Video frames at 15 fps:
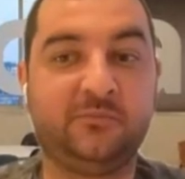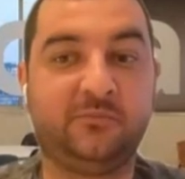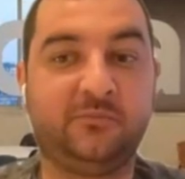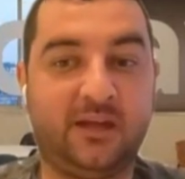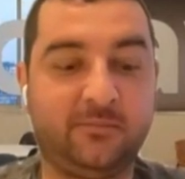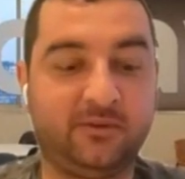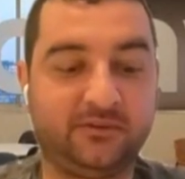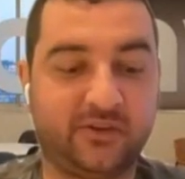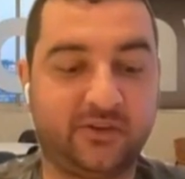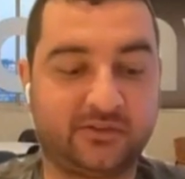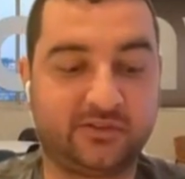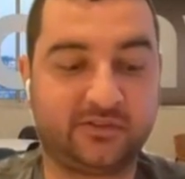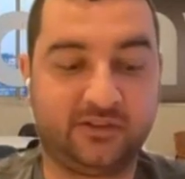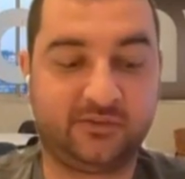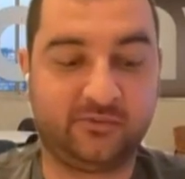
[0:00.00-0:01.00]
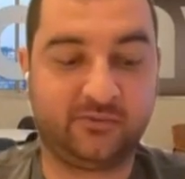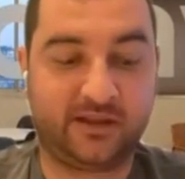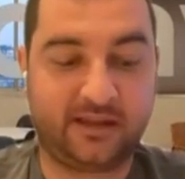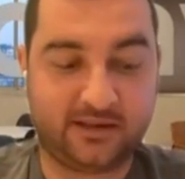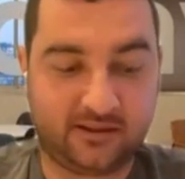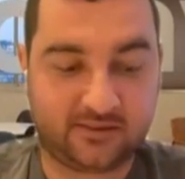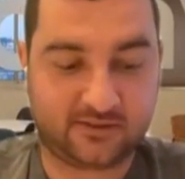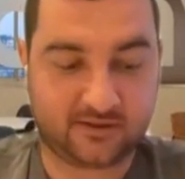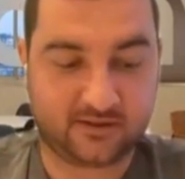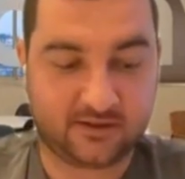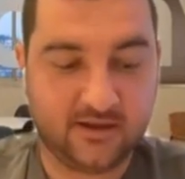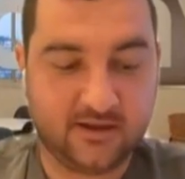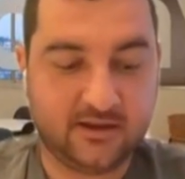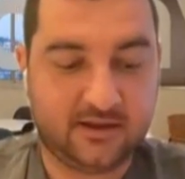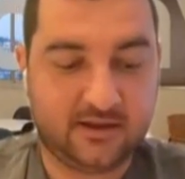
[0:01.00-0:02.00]
you won't be able to actually do anything.
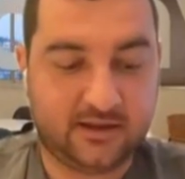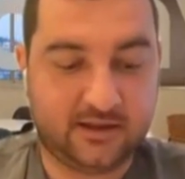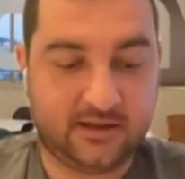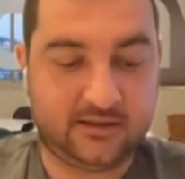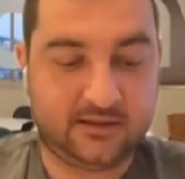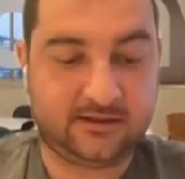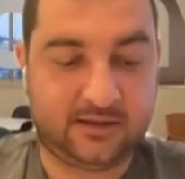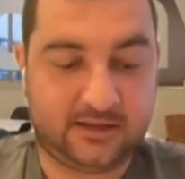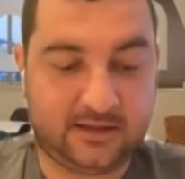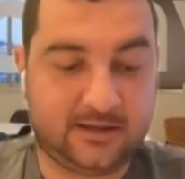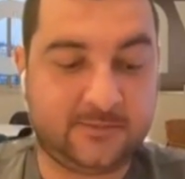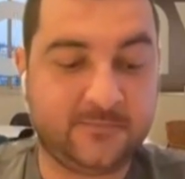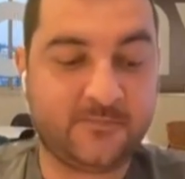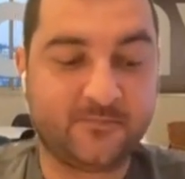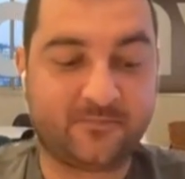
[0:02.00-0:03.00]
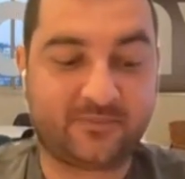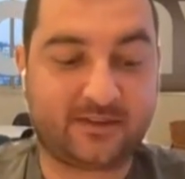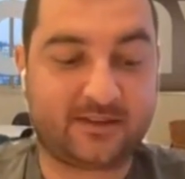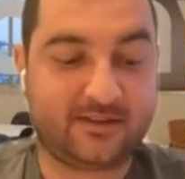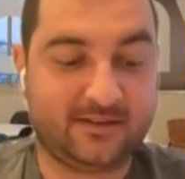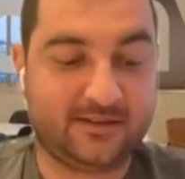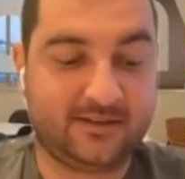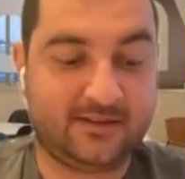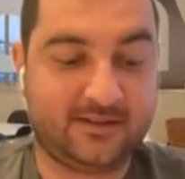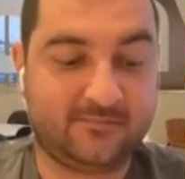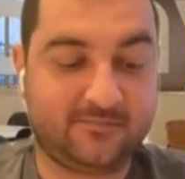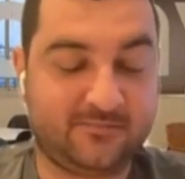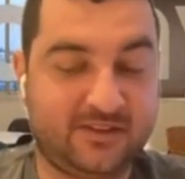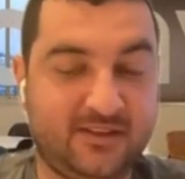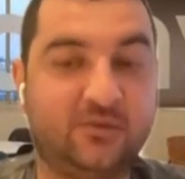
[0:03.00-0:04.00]
And again,
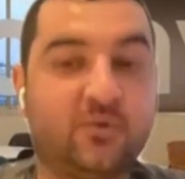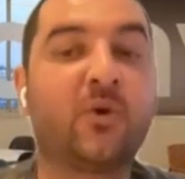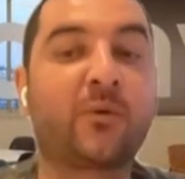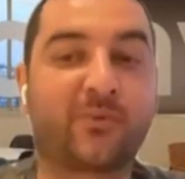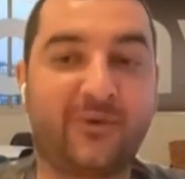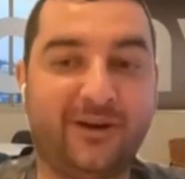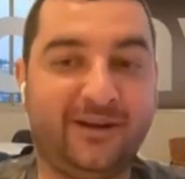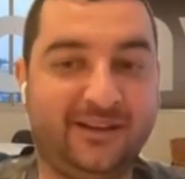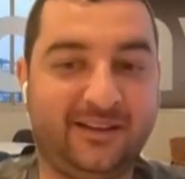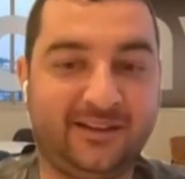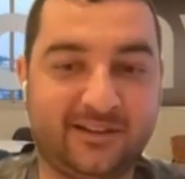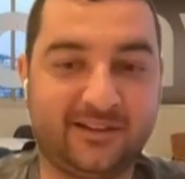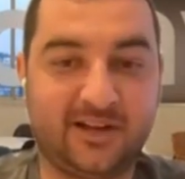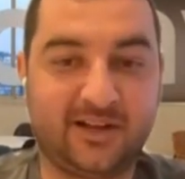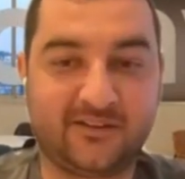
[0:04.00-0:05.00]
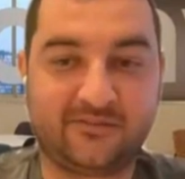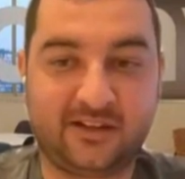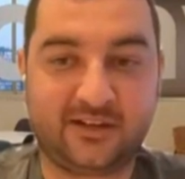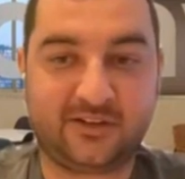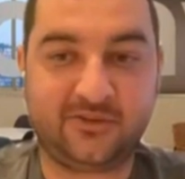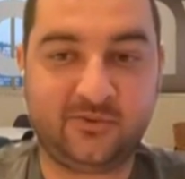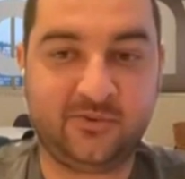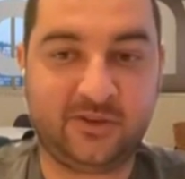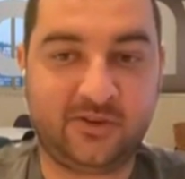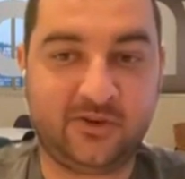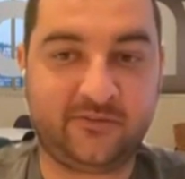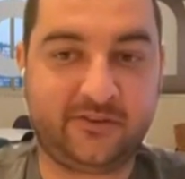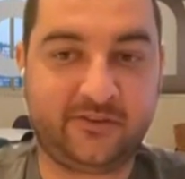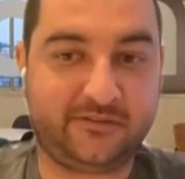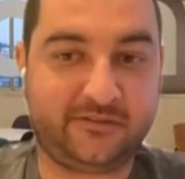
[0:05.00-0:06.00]
incorporating a lot of like new
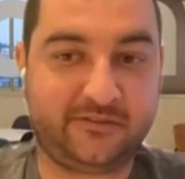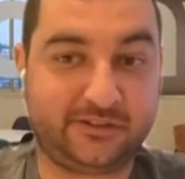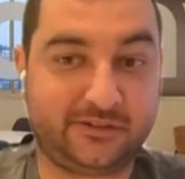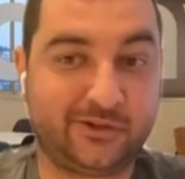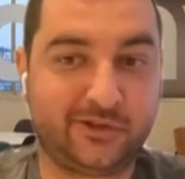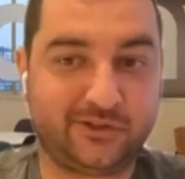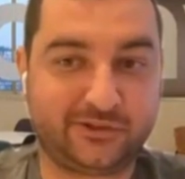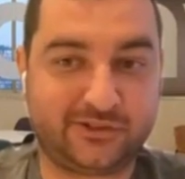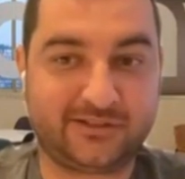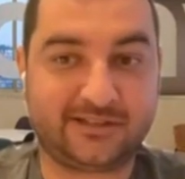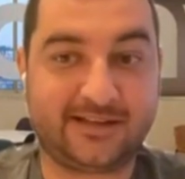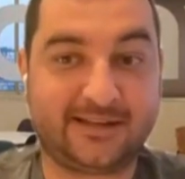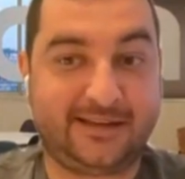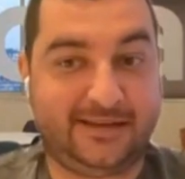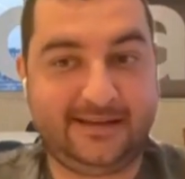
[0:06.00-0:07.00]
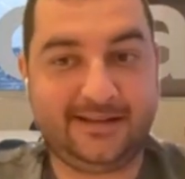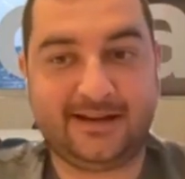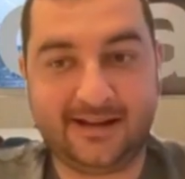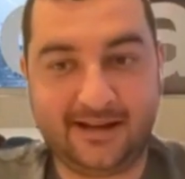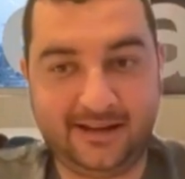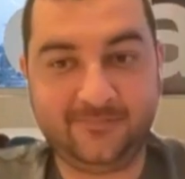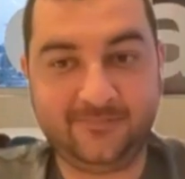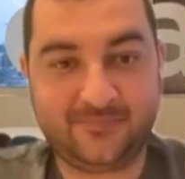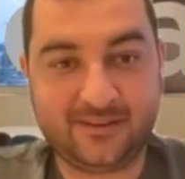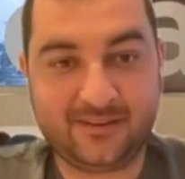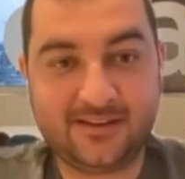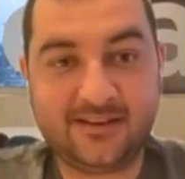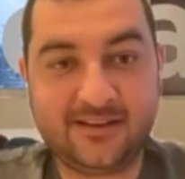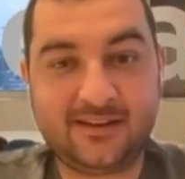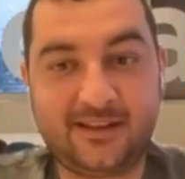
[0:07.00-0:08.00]
innovative technologies like AI
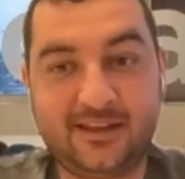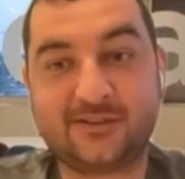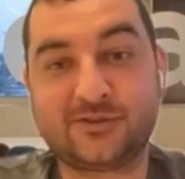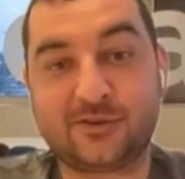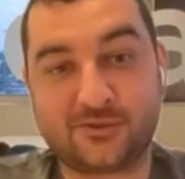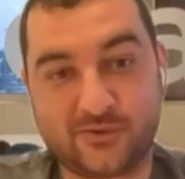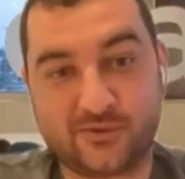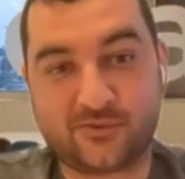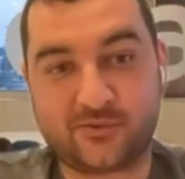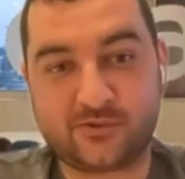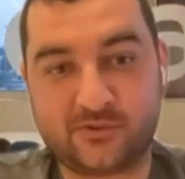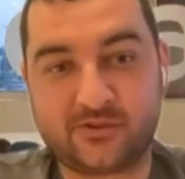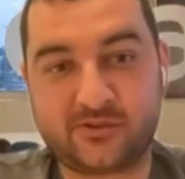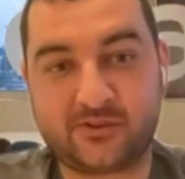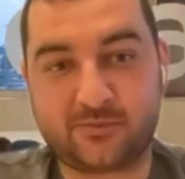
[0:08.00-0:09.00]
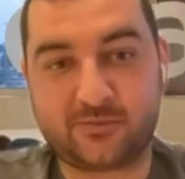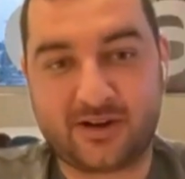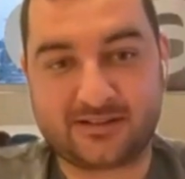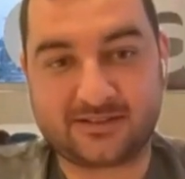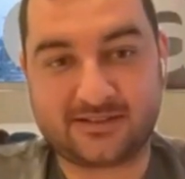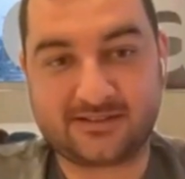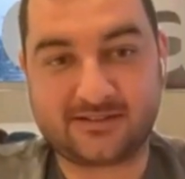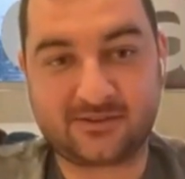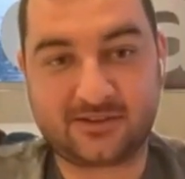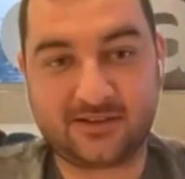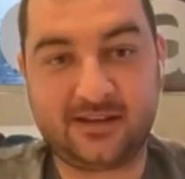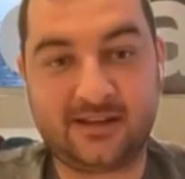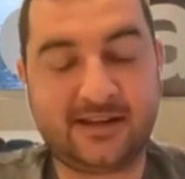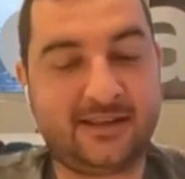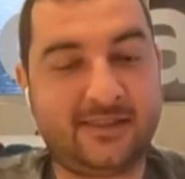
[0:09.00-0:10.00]
is also crucial to the process.
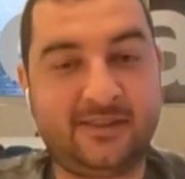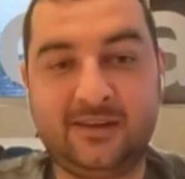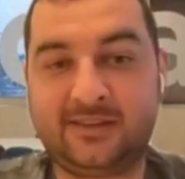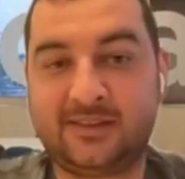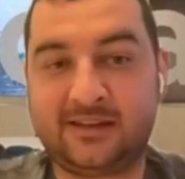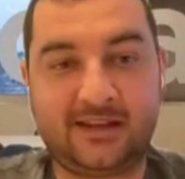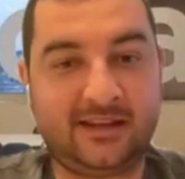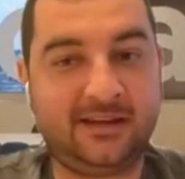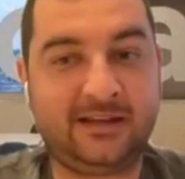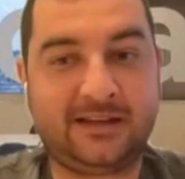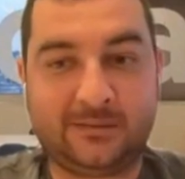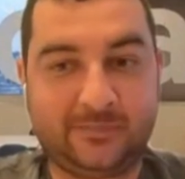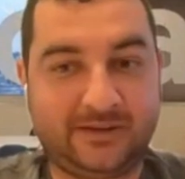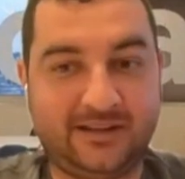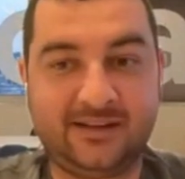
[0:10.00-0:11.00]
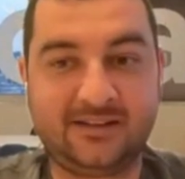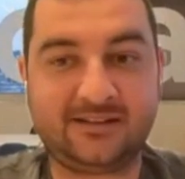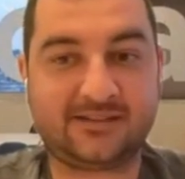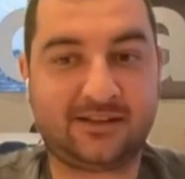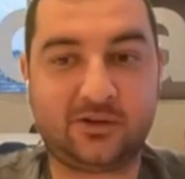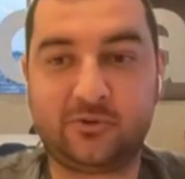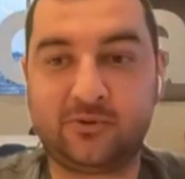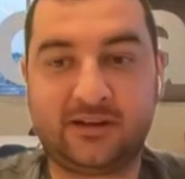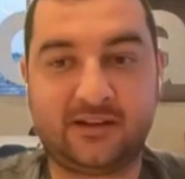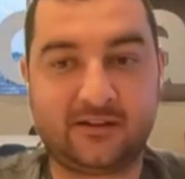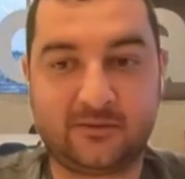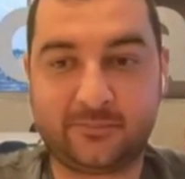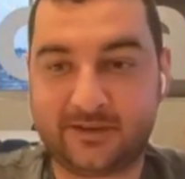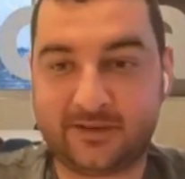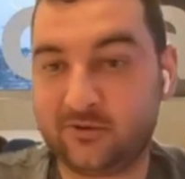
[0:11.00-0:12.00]
Okay. I think that any company, any security
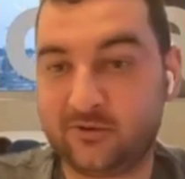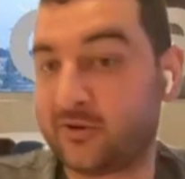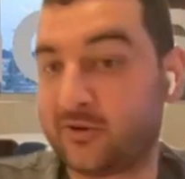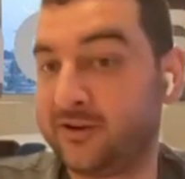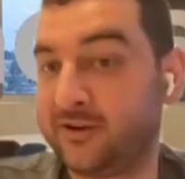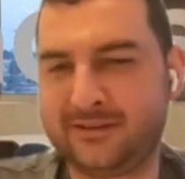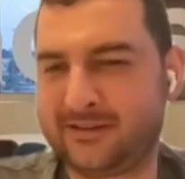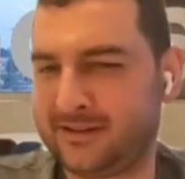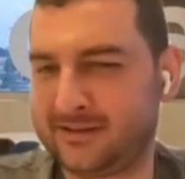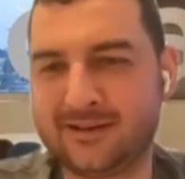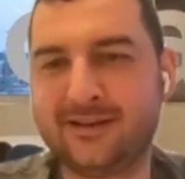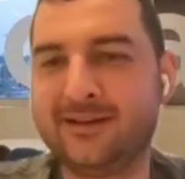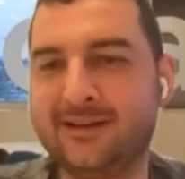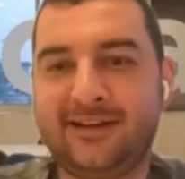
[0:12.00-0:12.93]
company, or even like